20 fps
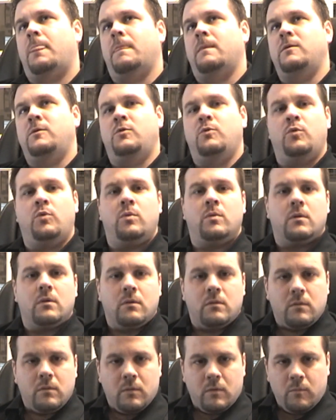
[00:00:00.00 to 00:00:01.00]
you
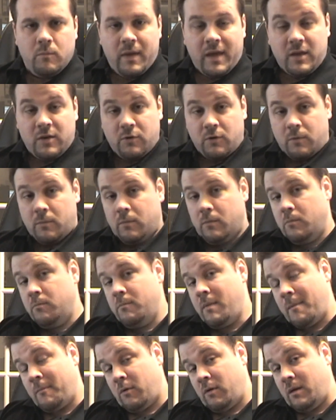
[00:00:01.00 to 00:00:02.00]
make your
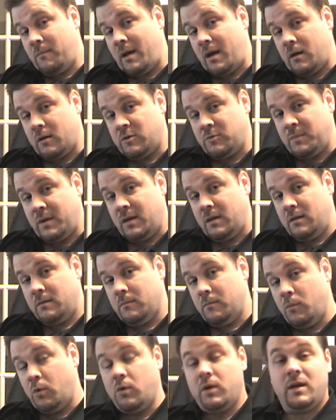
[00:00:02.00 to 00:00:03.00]
memory management
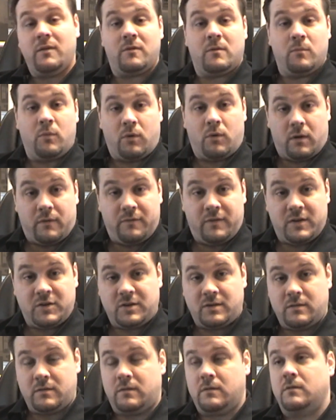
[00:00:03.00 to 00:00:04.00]
even more
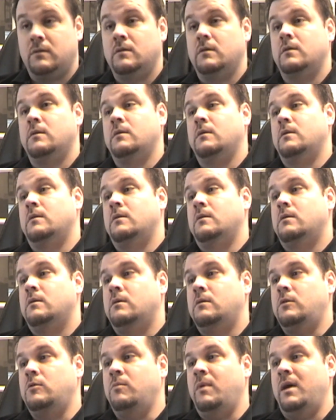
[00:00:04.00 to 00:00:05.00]
efficient,
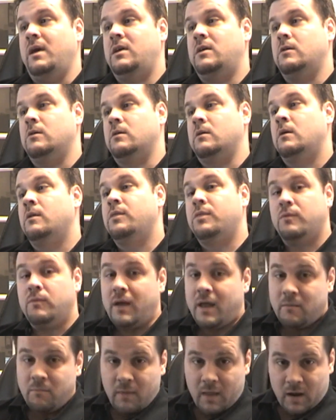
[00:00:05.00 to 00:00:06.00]
you make your
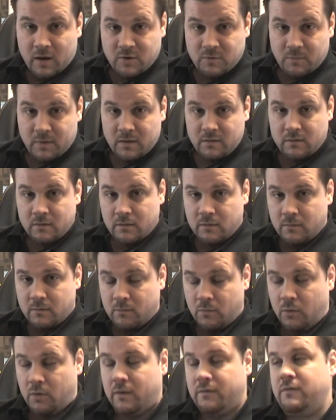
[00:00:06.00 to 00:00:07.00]
thread management
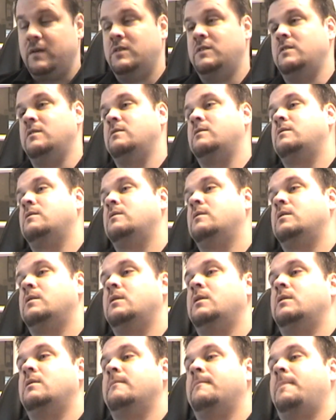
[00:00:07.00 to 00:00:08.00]
more efficient,
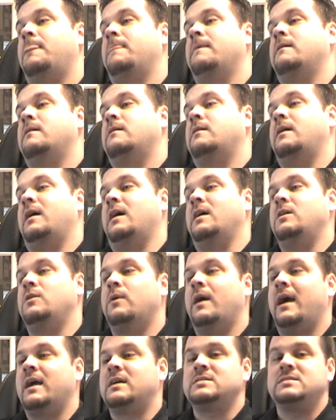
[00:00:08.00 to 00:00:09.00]
how
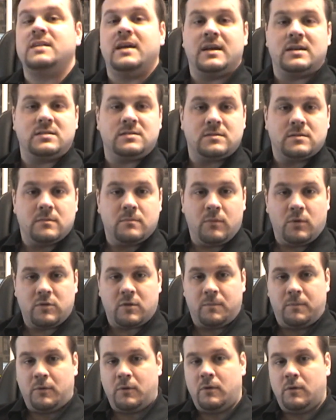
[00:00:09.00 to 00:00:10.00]
you access
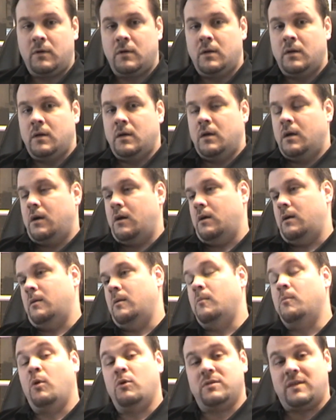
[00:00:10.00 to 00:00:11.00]
multiple
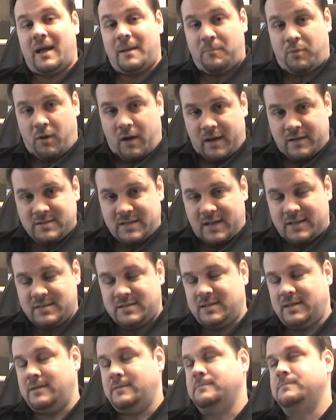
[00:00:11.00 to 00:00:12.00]
or
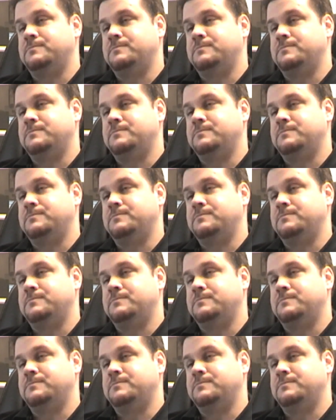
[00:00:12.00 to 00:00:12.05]
multiprocessing.